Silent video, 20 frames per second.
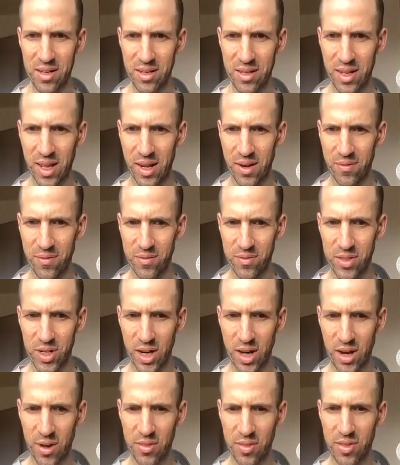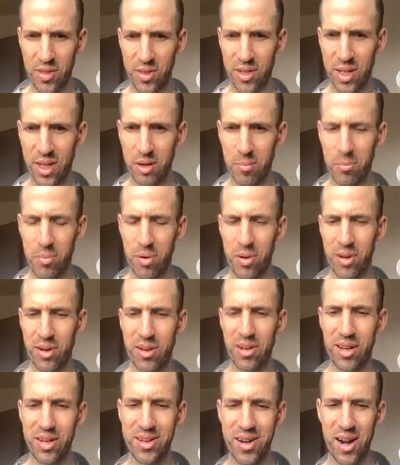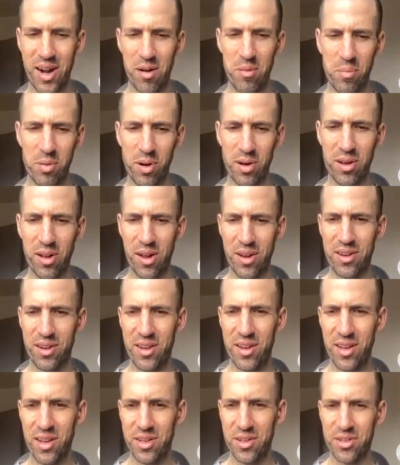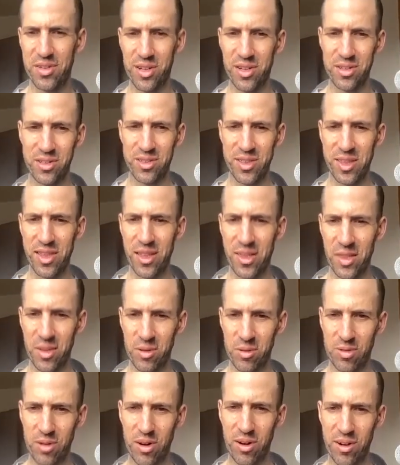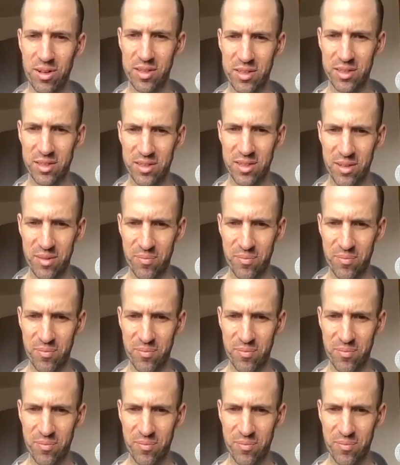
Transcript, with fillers: kind of check out get a book entire book on just the, those artists